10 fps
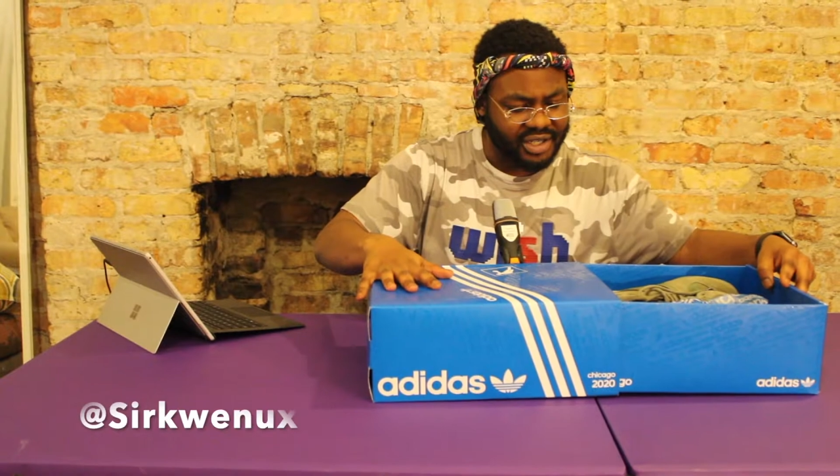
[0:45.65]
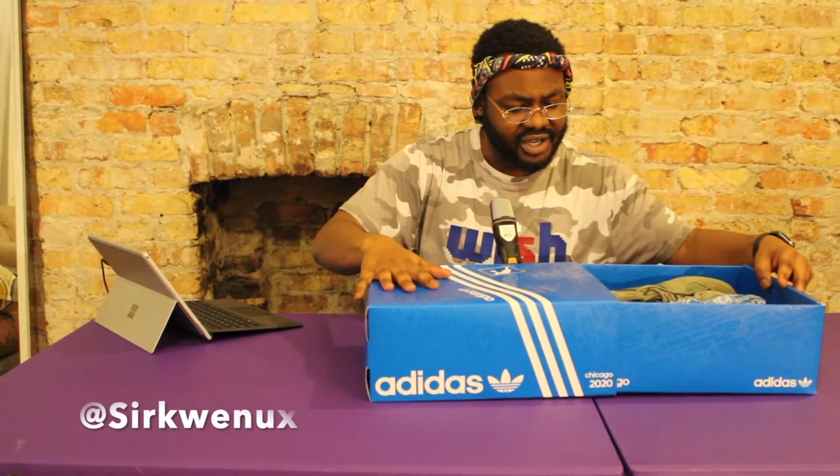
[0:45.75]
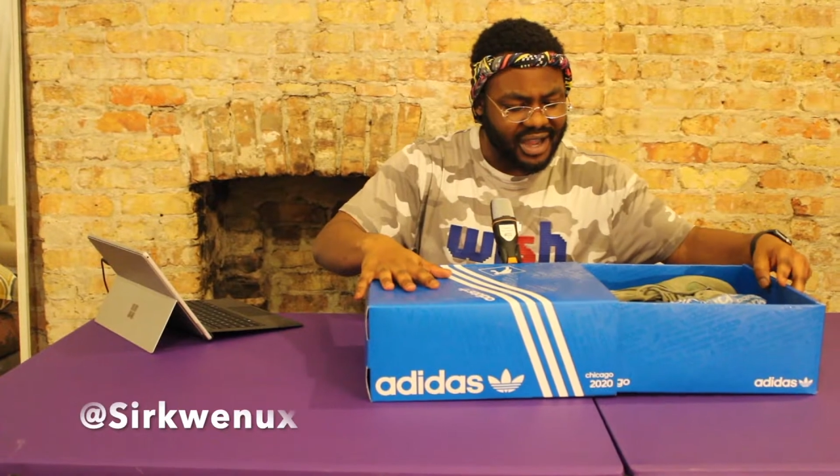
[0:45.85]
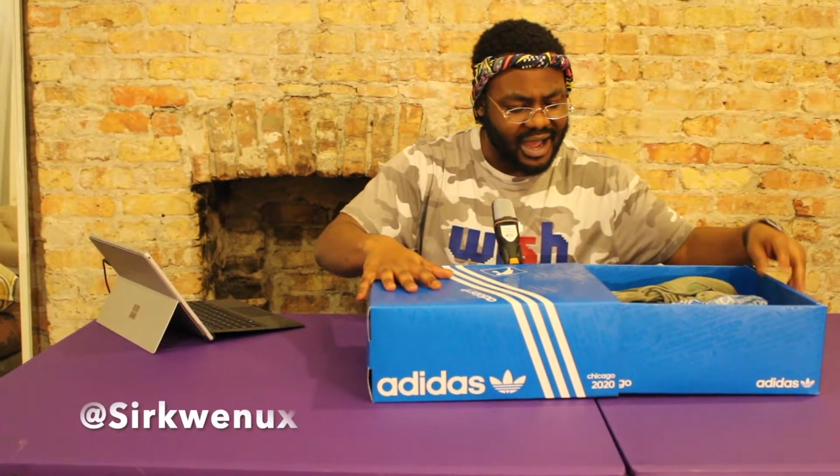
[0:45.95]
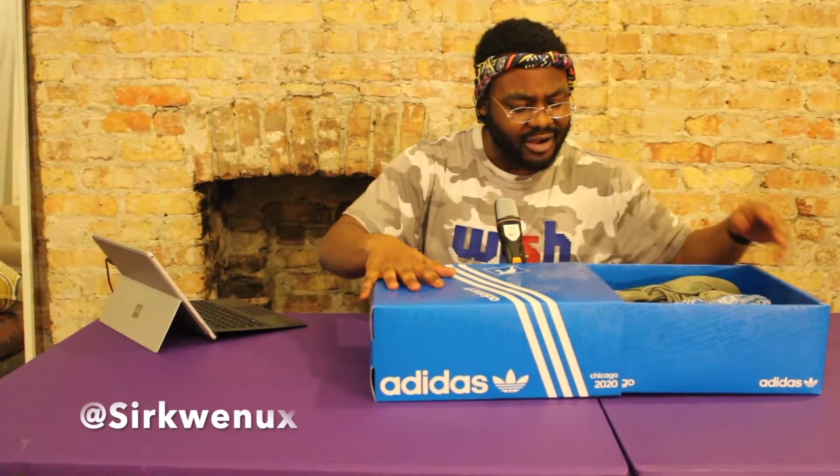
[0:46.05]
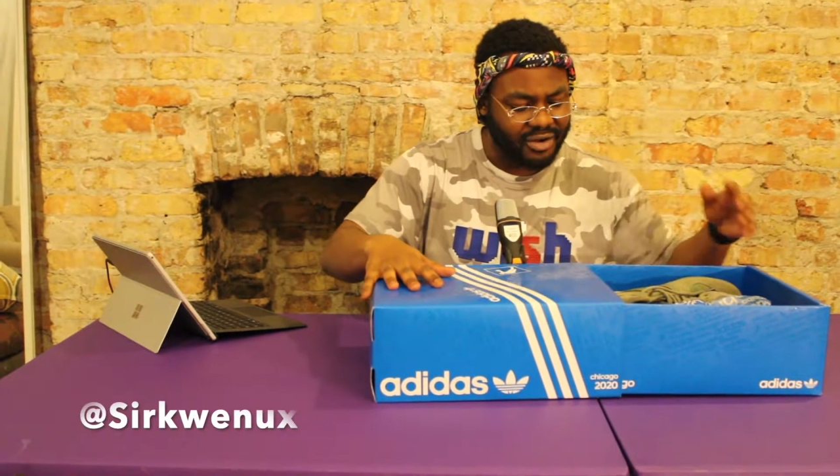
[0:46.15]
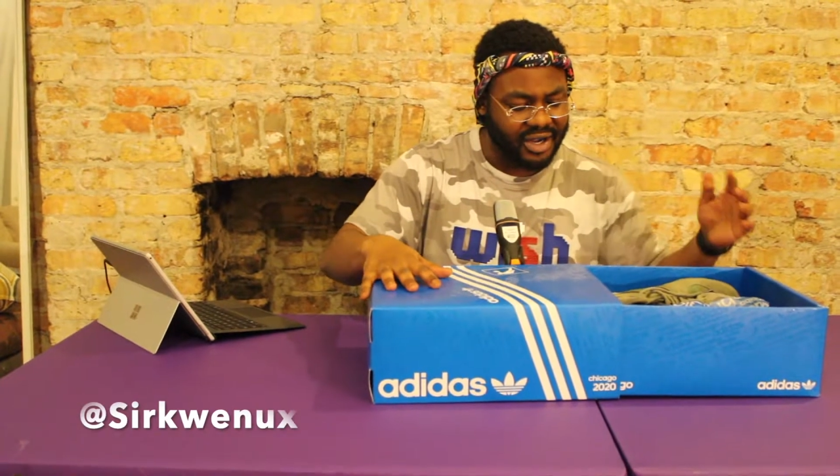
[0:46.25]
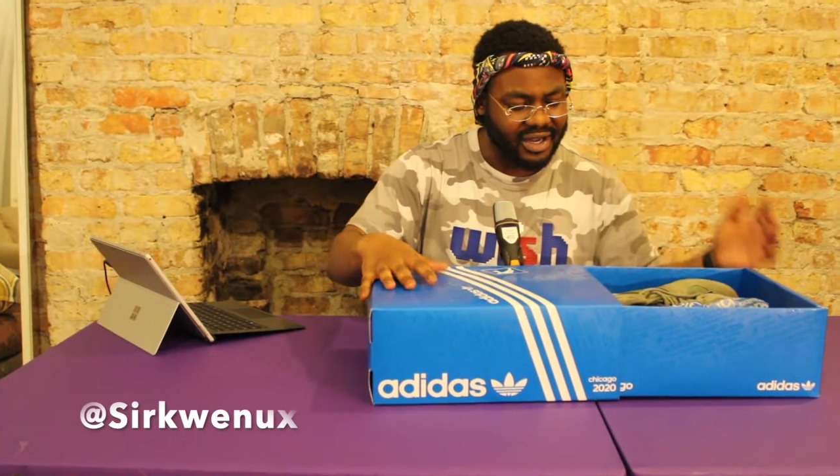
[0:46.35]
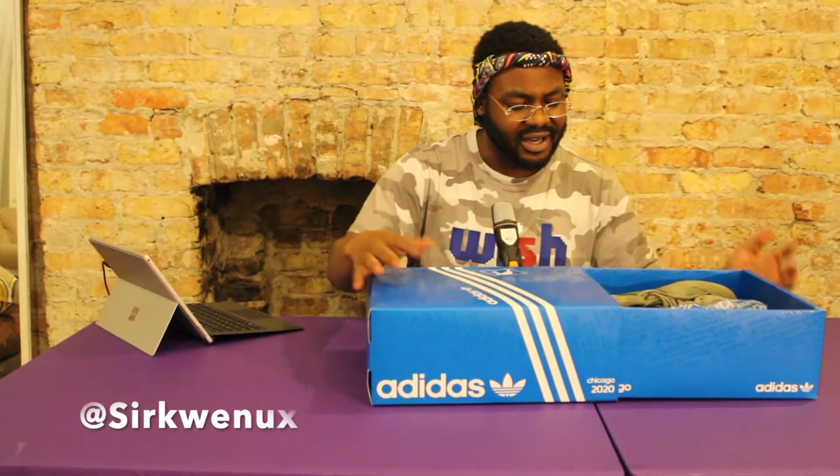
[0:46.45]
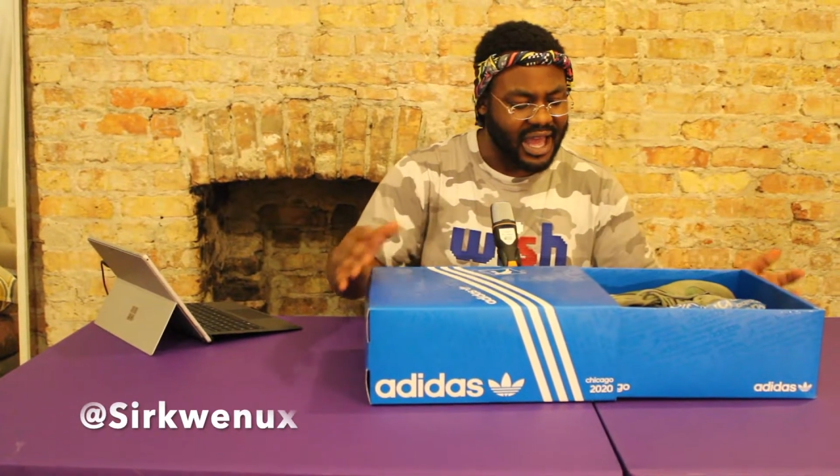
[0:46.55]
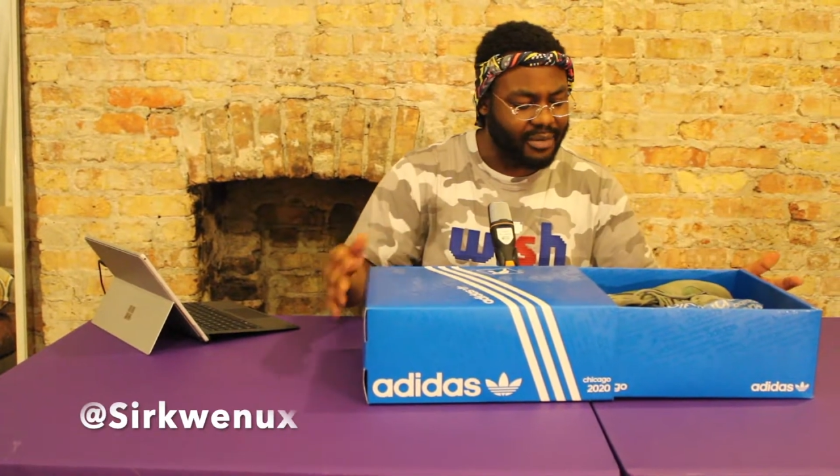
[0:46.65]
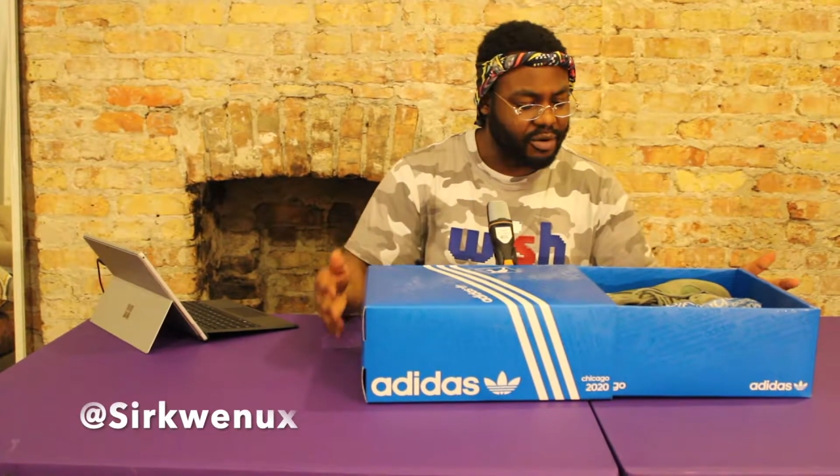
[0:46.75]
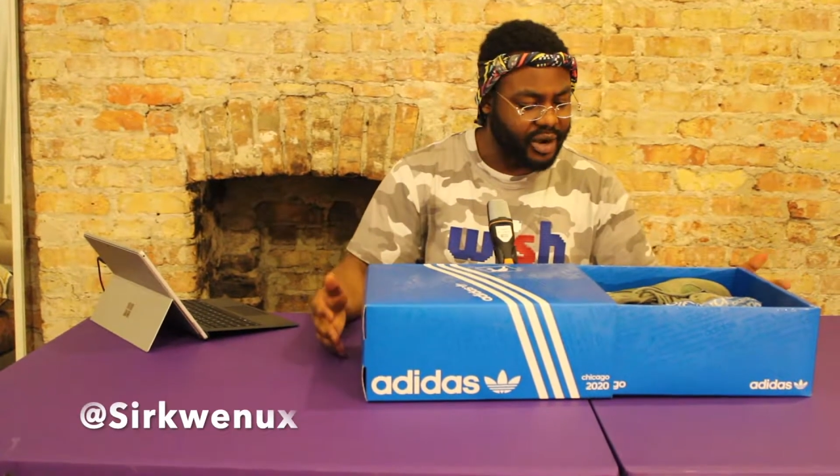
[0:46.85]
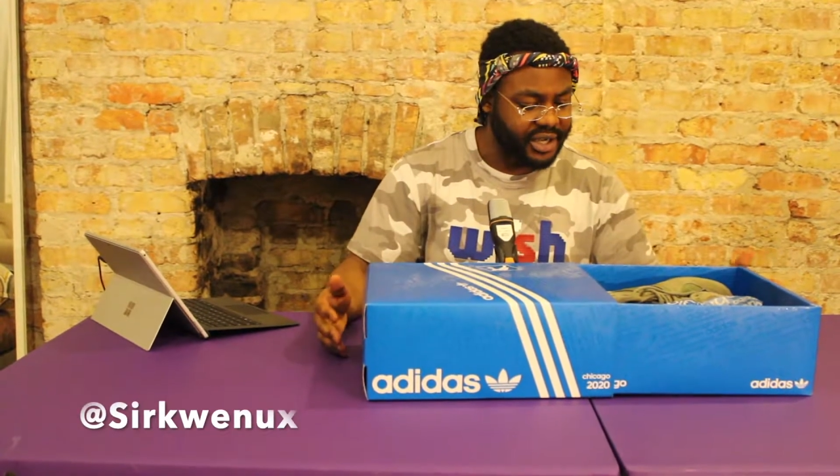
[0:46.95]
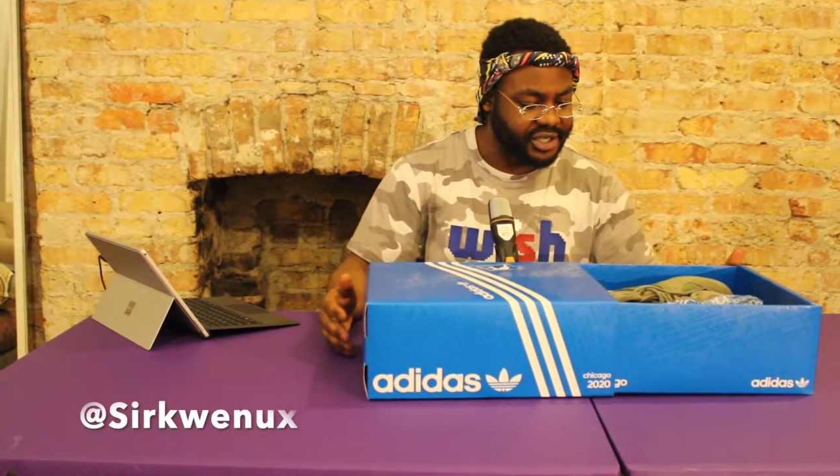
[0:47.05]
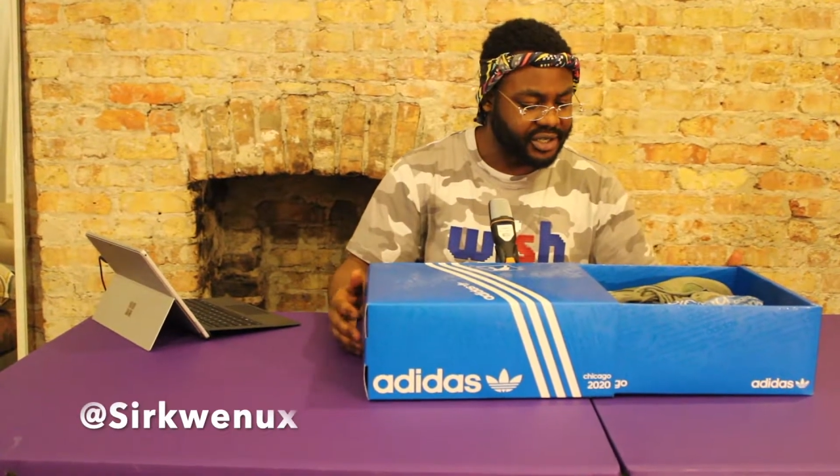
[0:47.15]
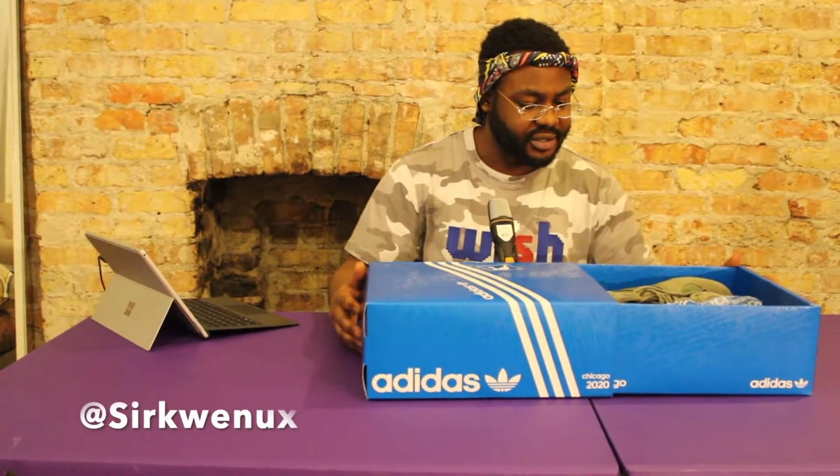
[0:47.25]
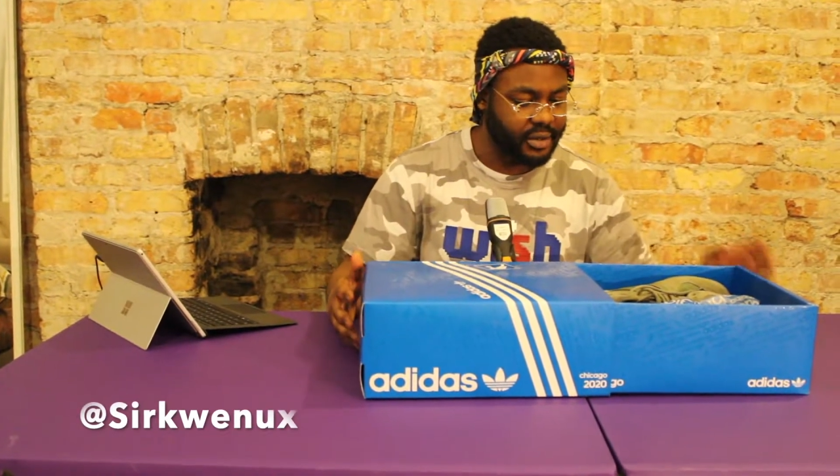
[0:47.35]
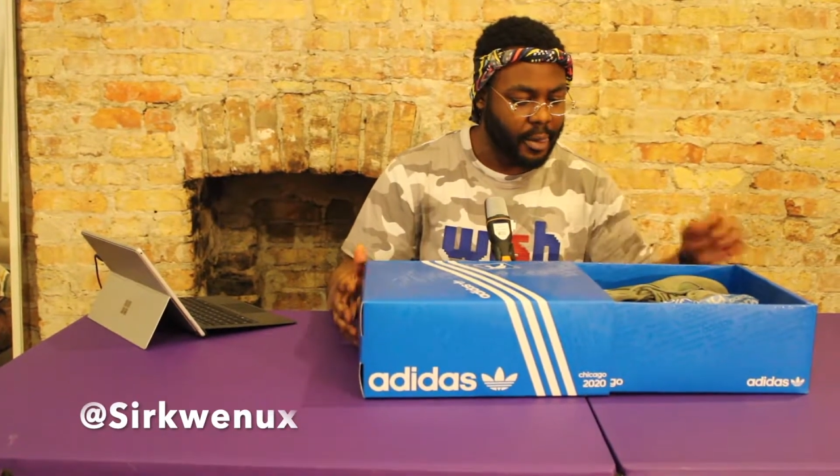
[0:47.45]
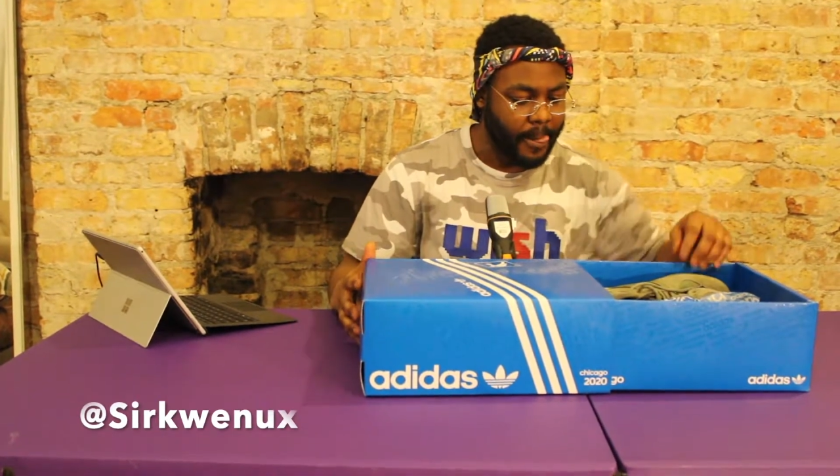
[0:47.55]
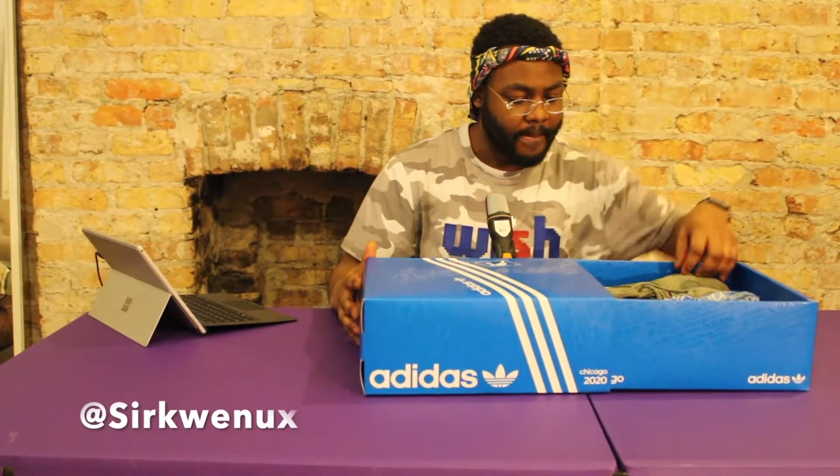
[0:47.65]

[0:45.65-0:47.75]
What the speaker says: Chicago collaboration.